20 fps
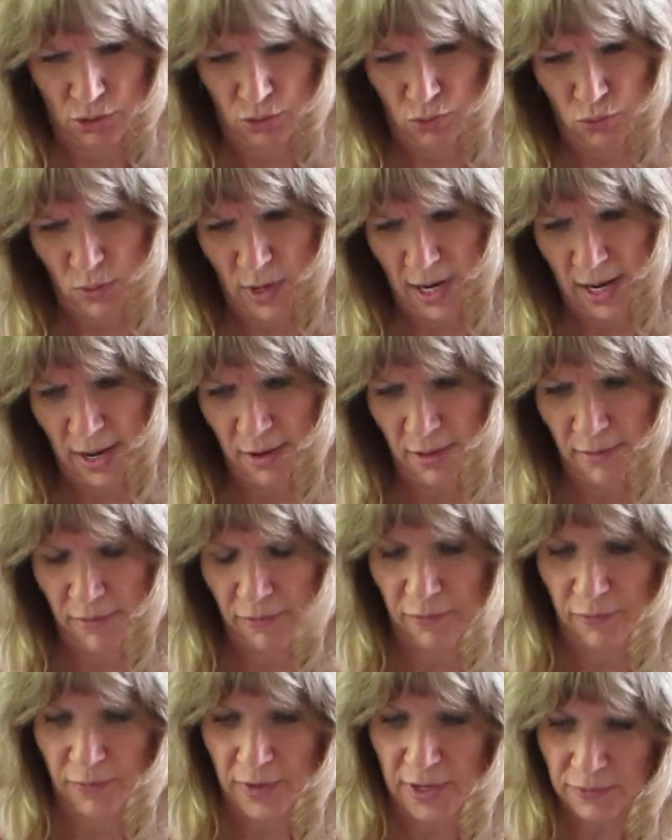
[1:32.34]

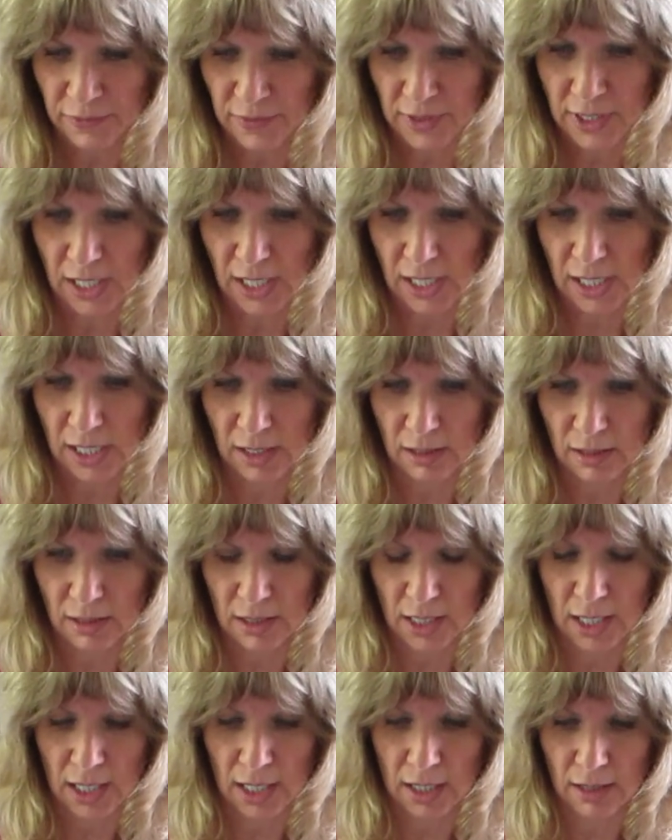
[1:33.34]
twelve, fifteen
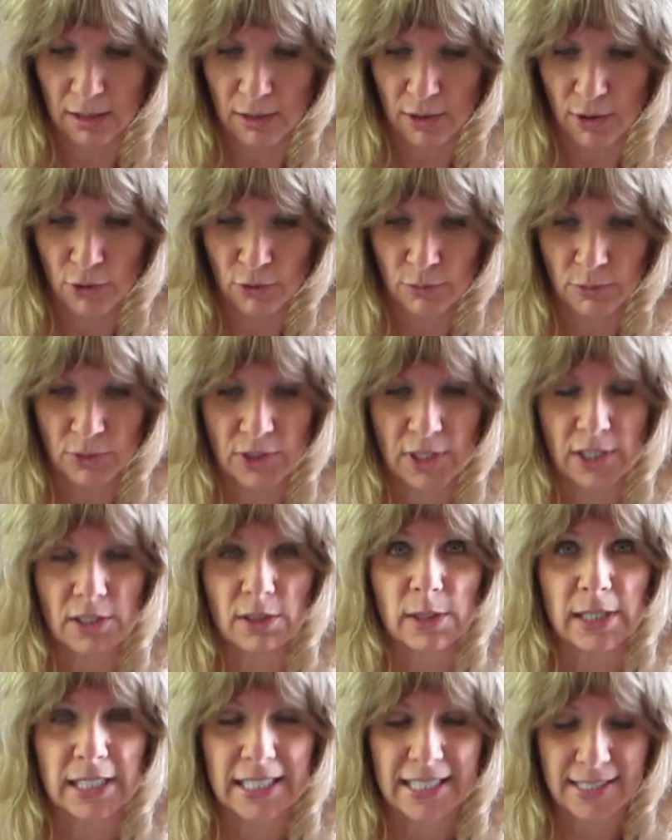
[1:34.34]
uh, homes that
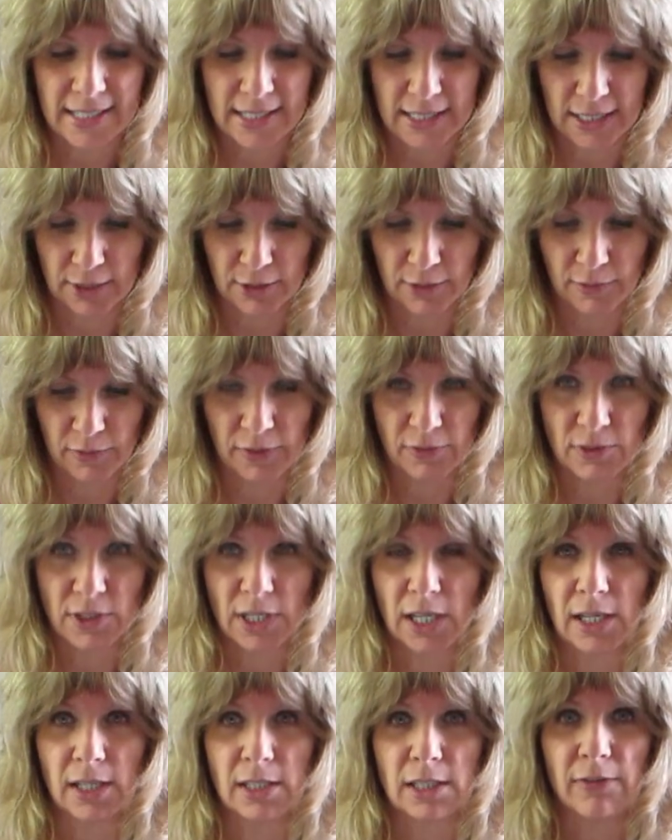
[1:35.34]
are listed, or
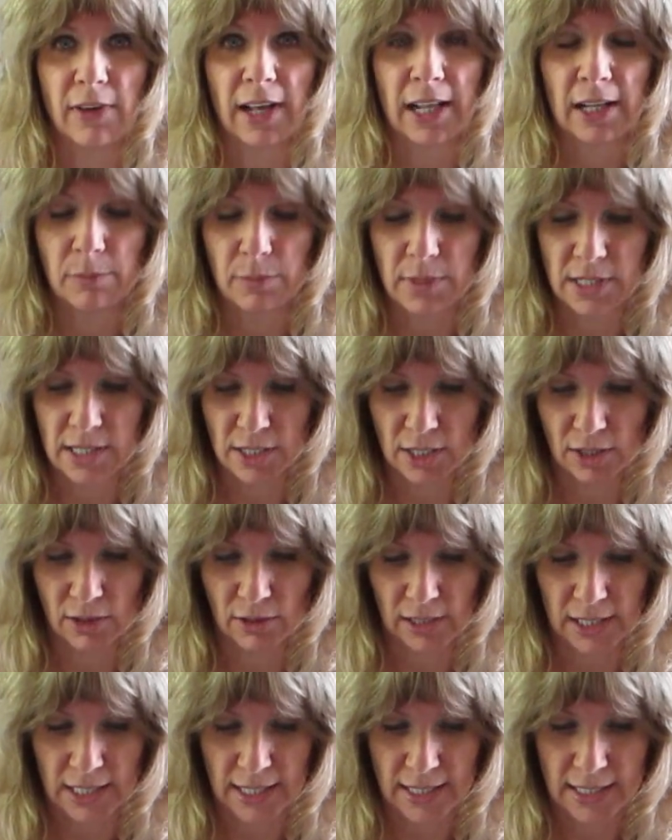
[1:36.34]
fifteen developments that
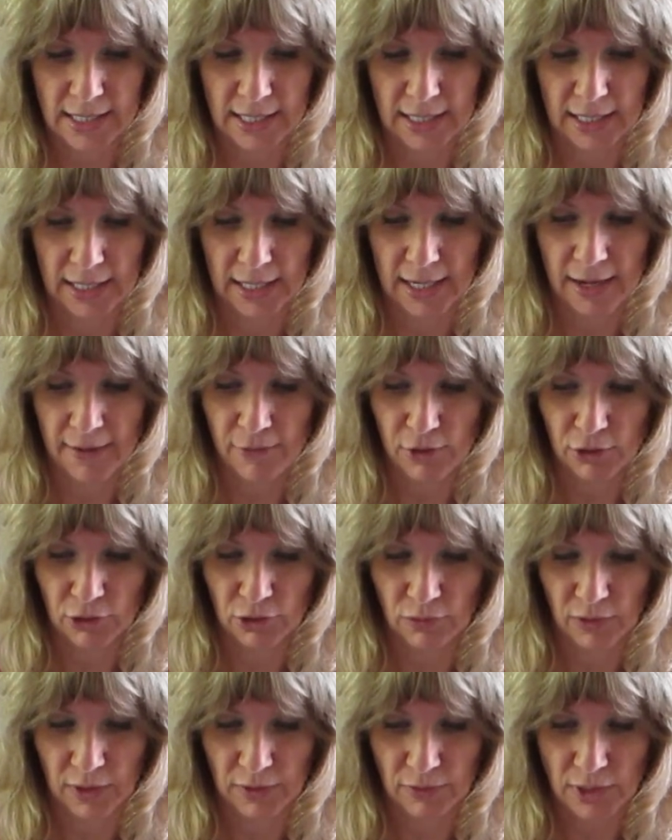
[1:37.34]
are listed. And of
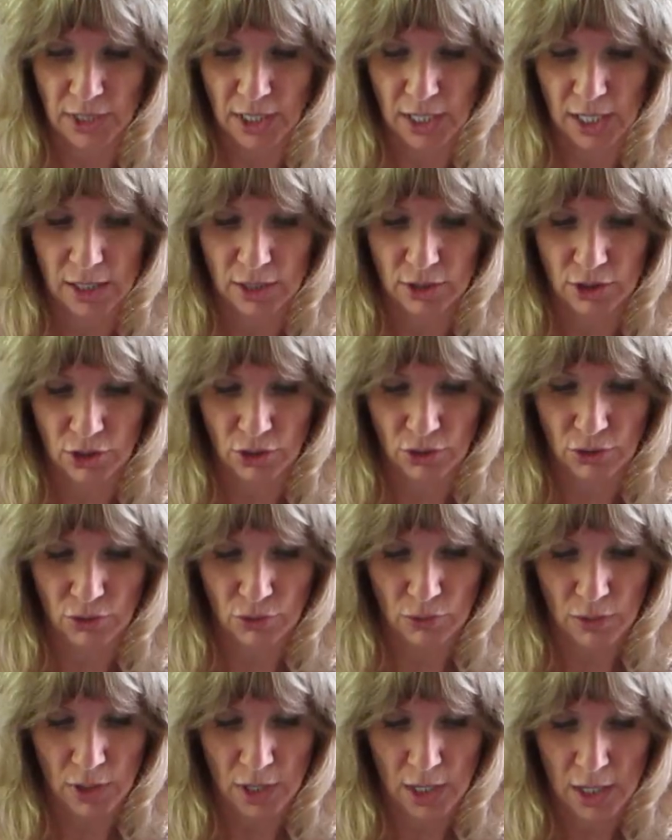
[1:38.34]
those fifteen,
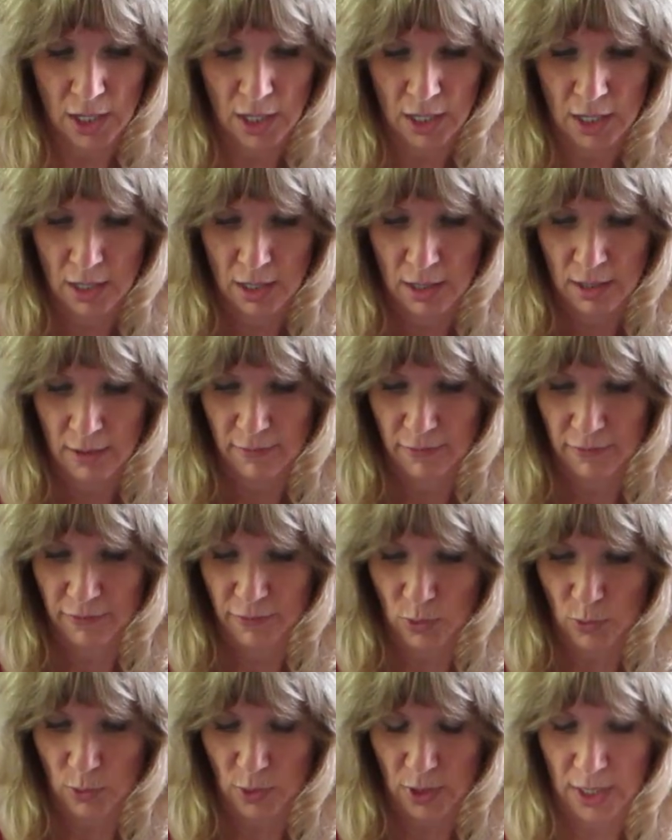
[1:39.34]
two,
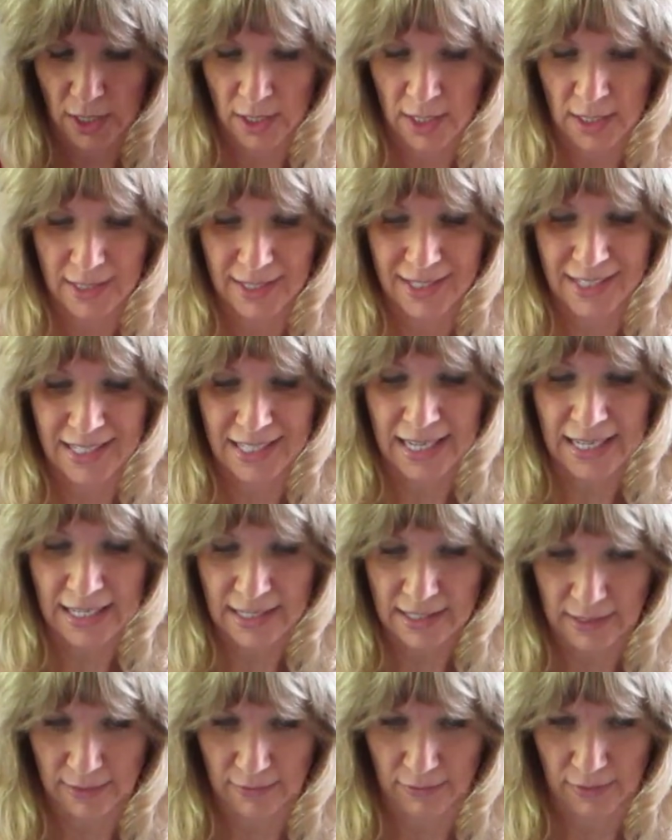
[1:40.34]
four,
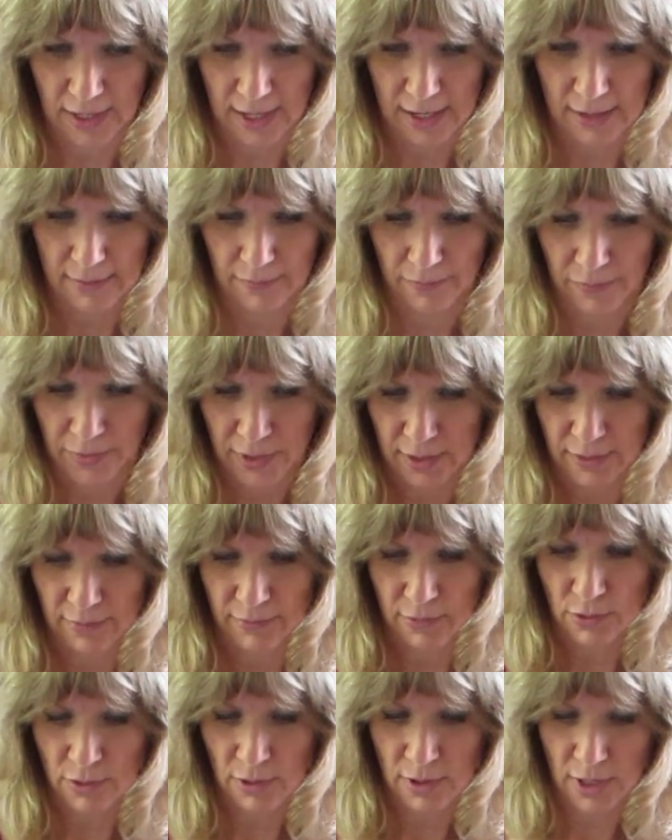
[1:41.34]
six of them,
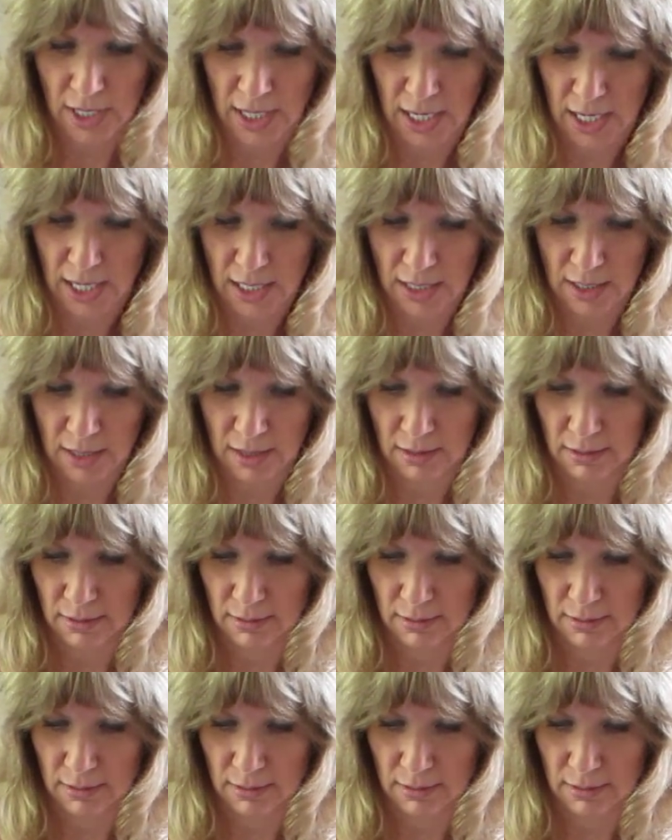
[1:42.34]
four, eight,